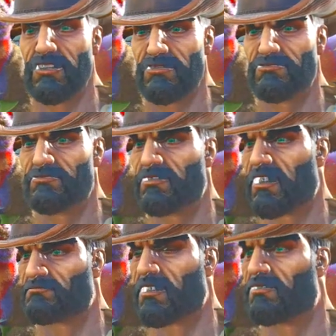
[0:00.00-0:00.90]
on the Crystal
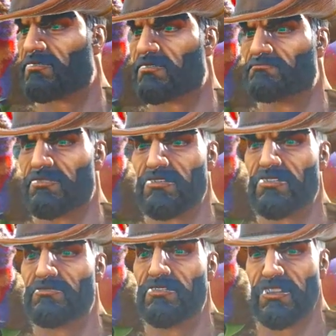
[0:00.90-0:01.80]
Isles map.
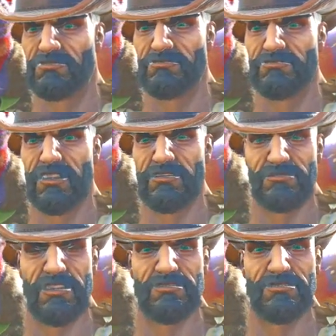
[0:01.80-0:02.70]
Today we're going over the
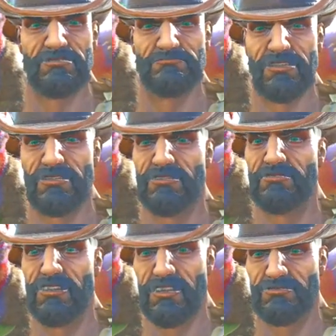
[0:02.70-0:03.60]
Artifact of the
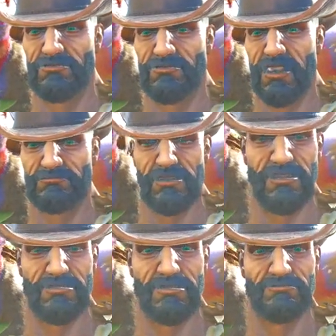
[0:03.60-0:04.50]
Destroyer,
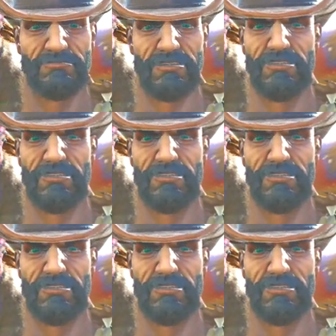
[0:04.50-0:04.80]
and for this